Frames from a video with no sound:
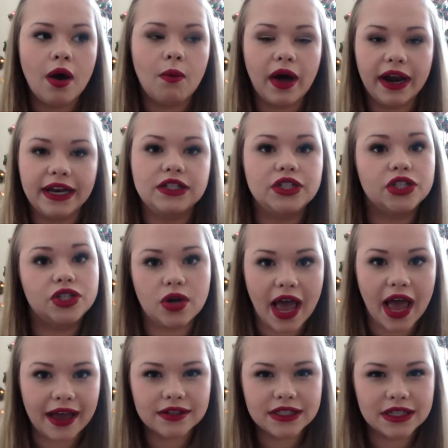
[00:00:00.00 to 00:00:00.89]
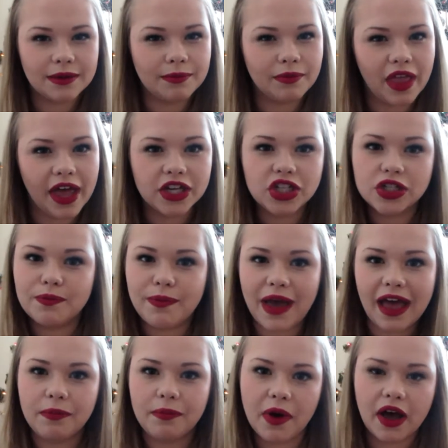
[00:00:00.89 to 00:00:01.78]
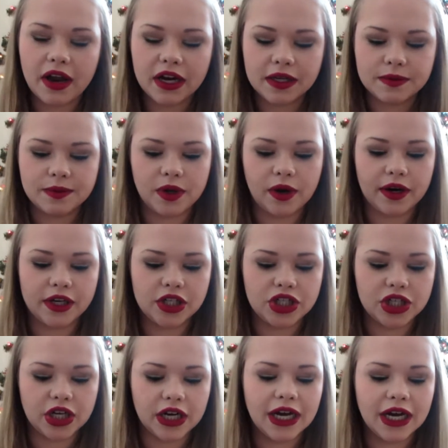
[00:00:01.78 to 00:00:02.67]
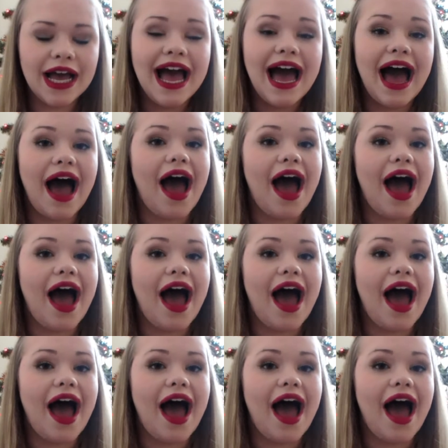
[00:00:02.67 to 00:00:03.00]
wanting to try out some Lush bath products but you aren't sure.